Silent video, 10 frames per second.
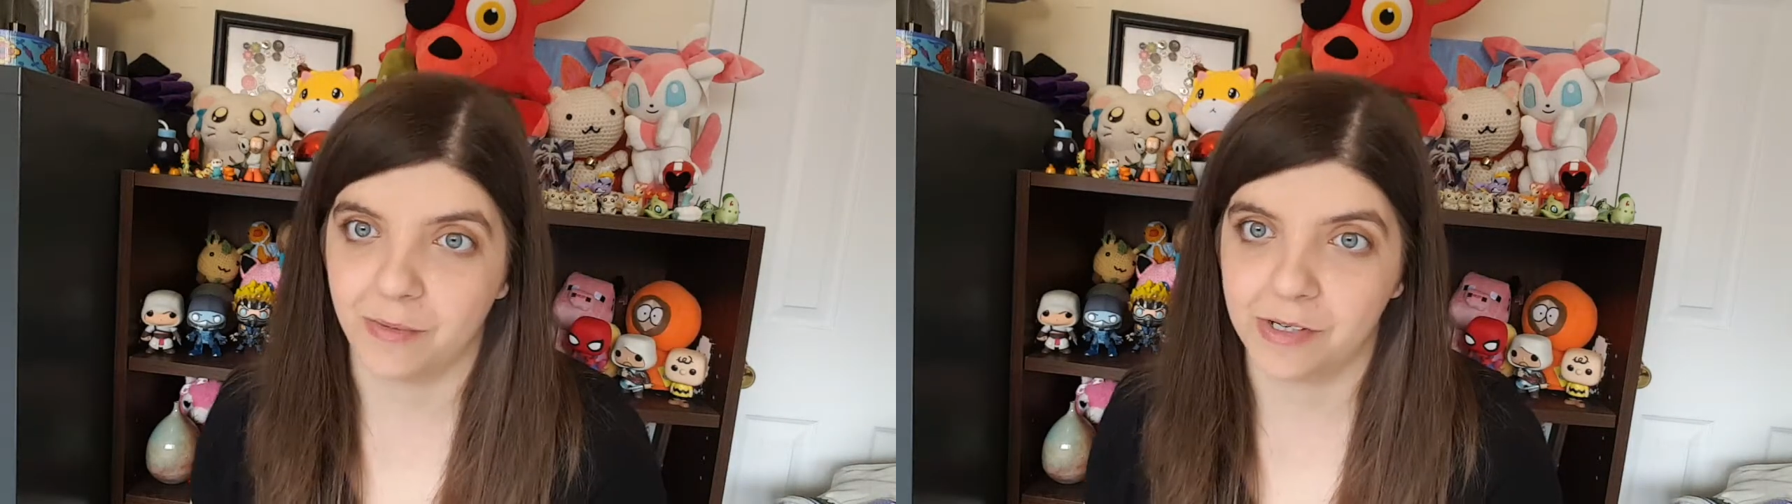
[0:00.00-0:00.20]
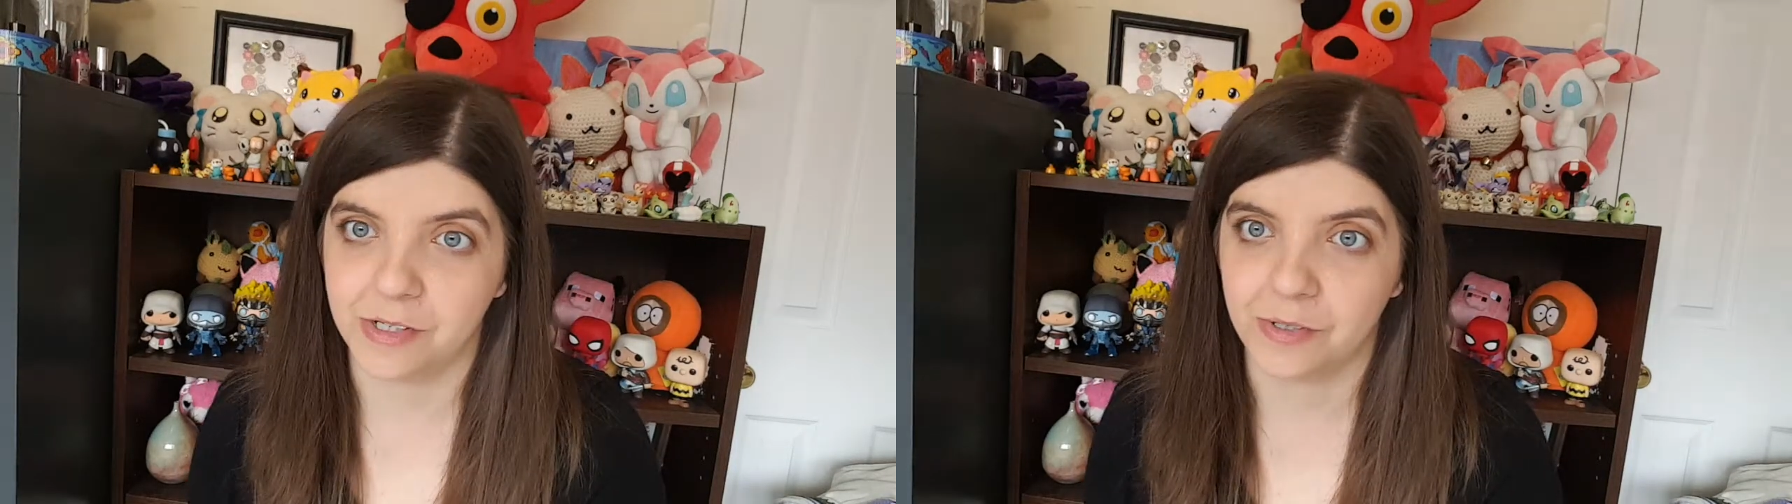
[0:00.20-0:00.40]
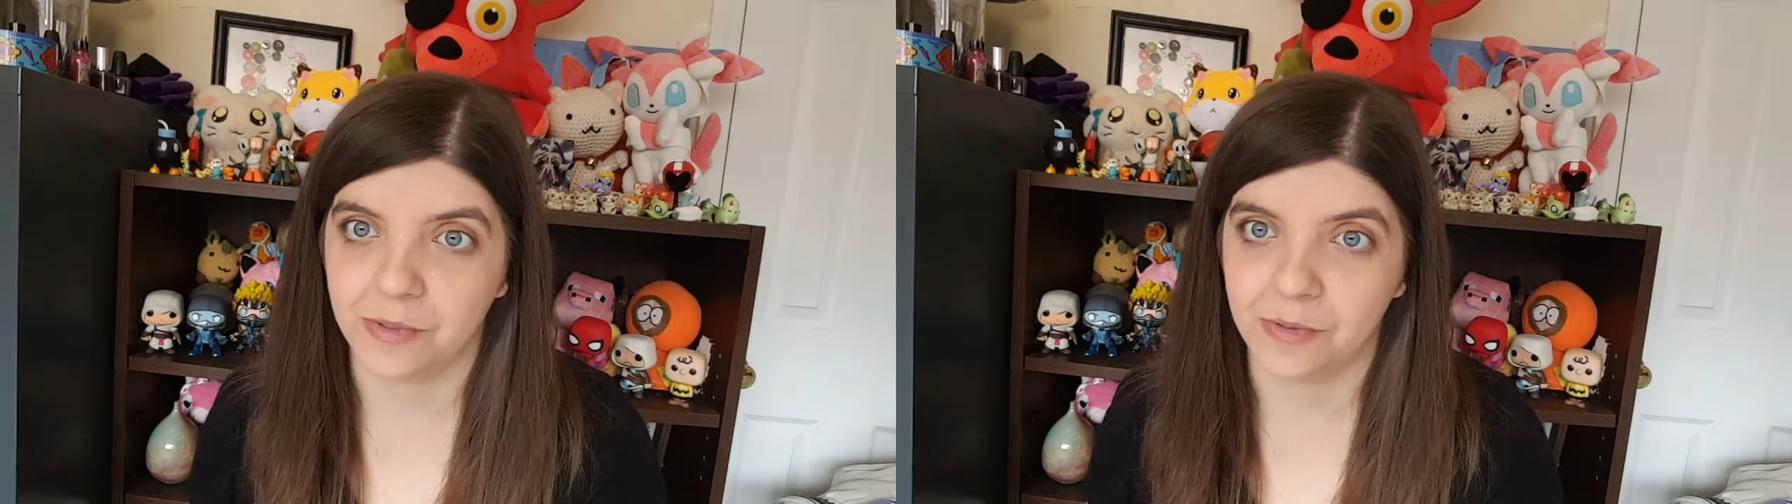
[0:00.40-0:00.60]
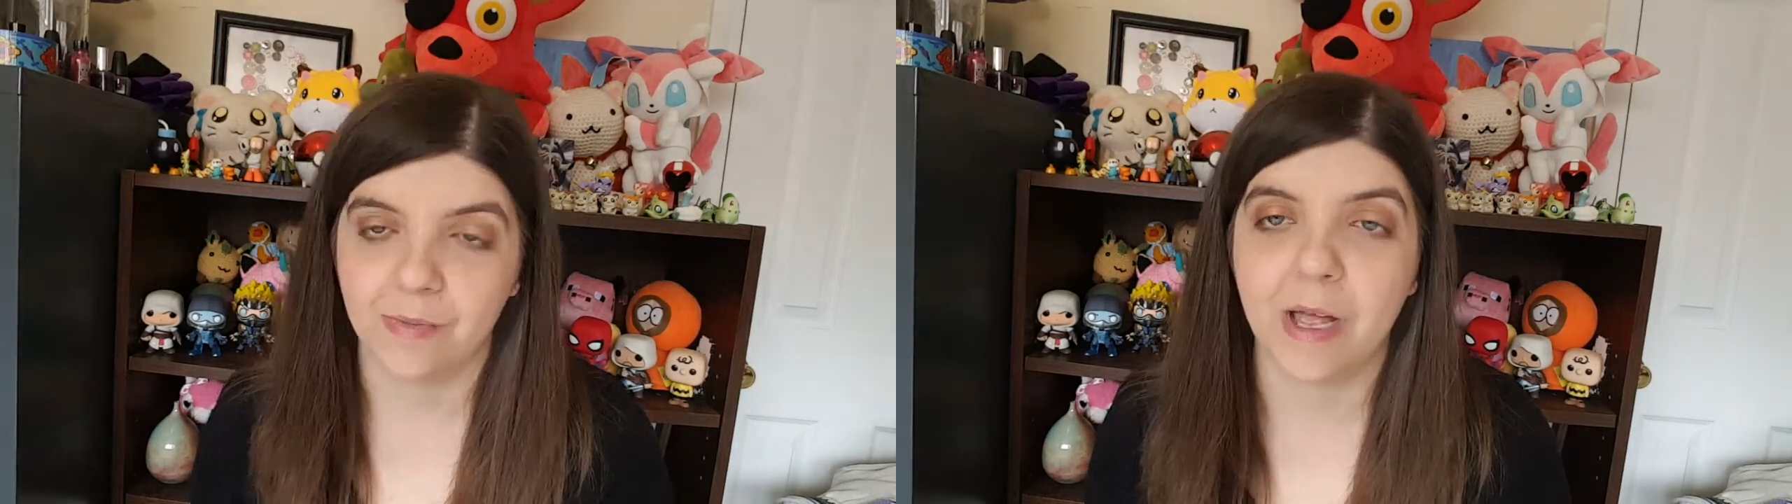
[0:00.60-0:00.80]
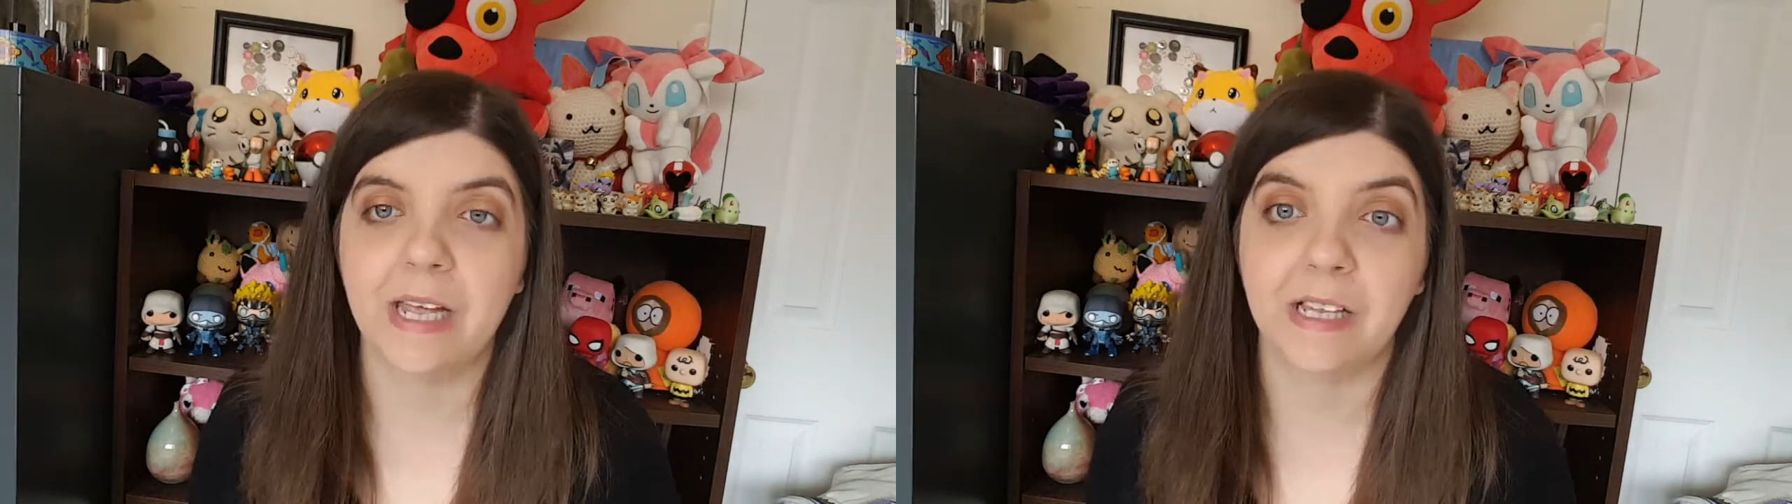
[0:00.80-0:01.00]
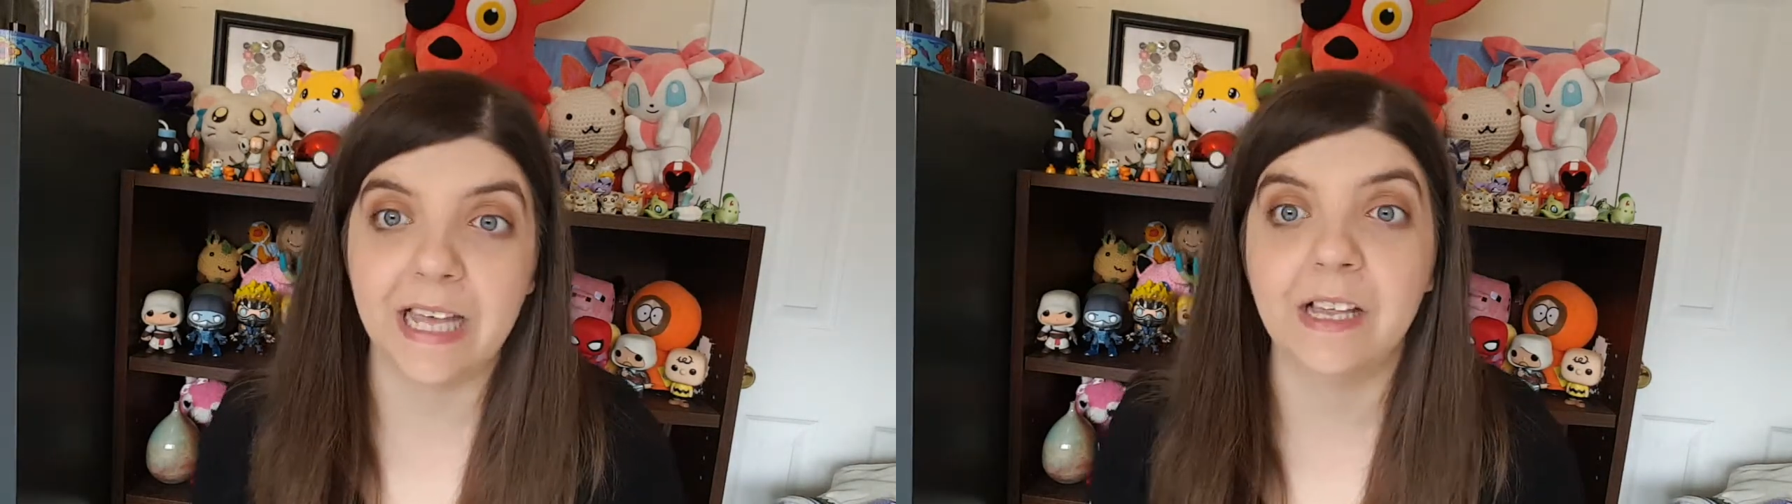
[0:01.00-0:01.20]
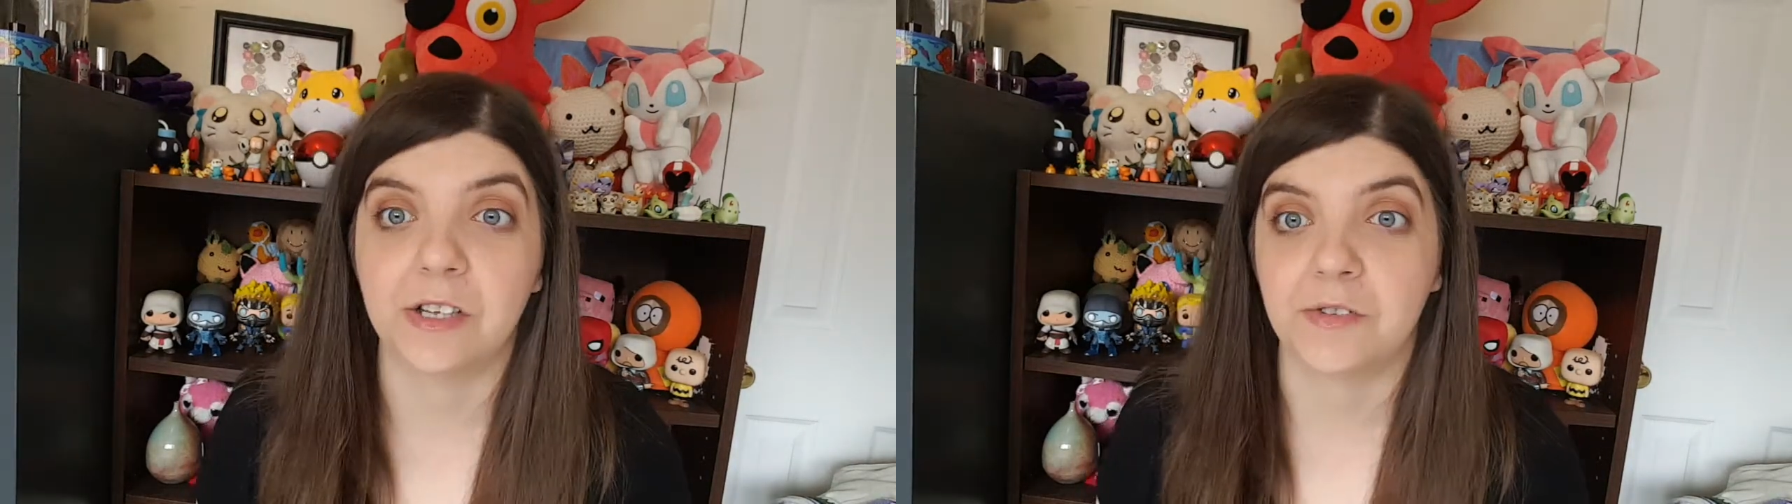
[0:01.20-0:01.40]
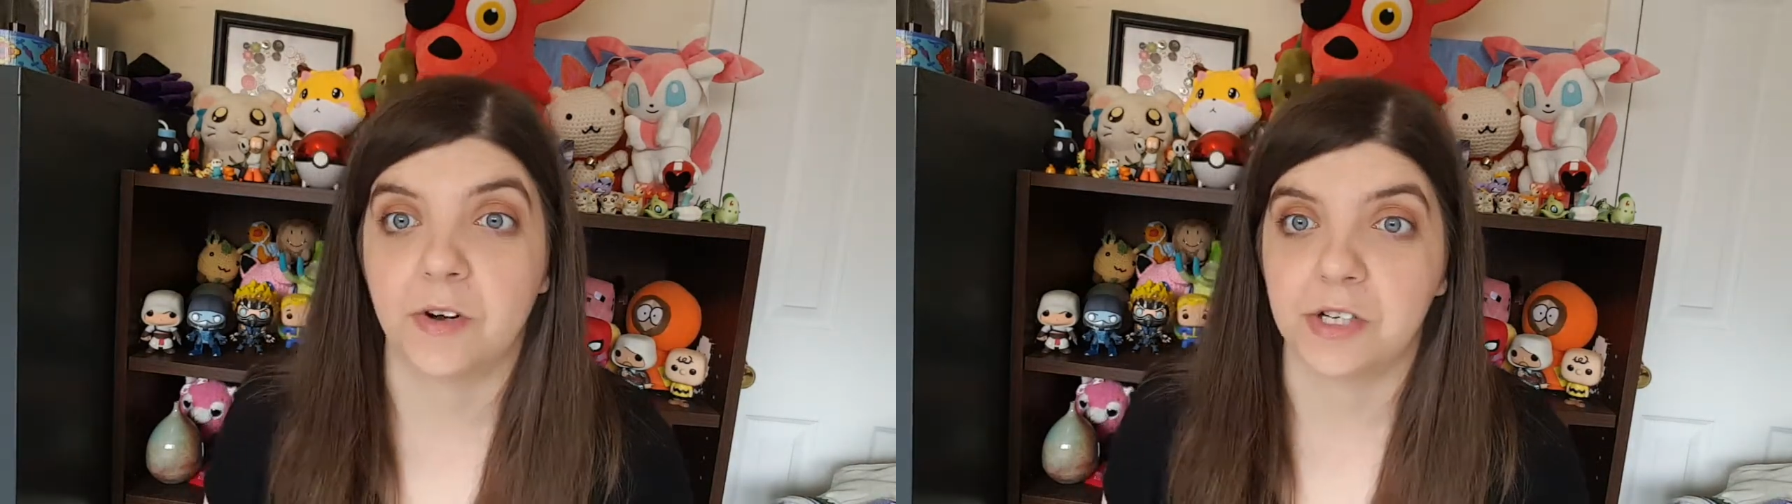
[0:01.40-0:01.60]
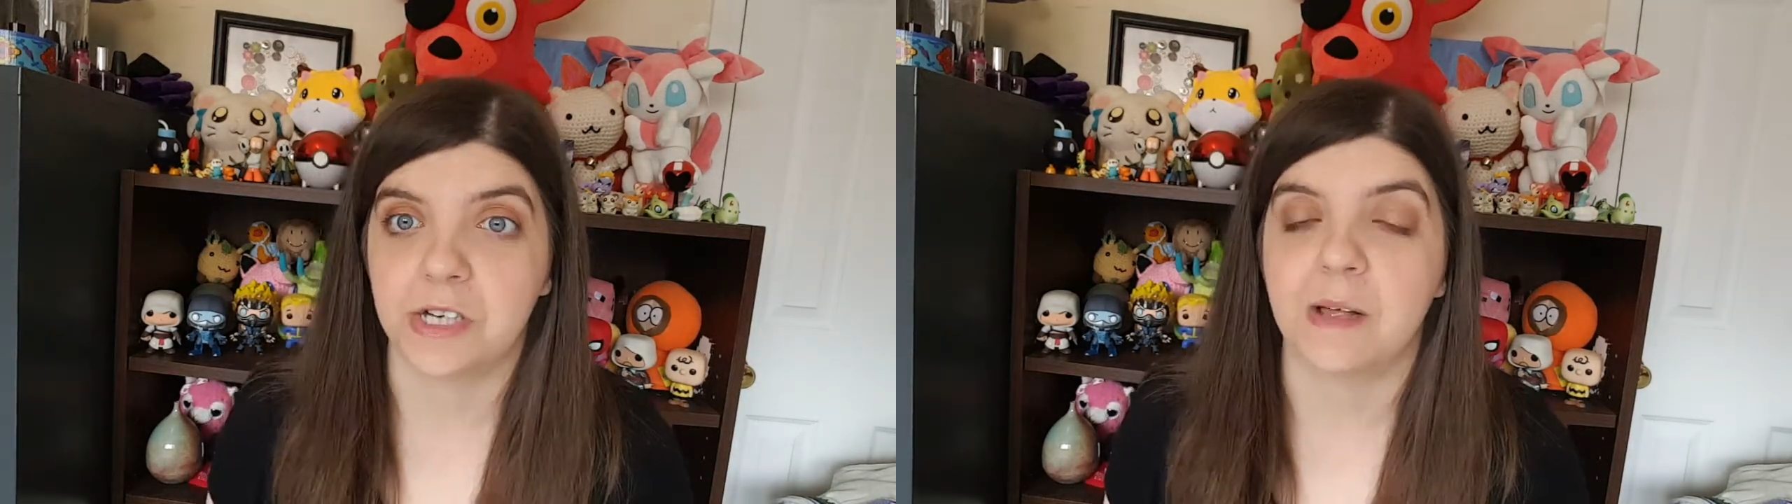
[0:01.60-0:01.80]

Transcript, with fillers: original English version.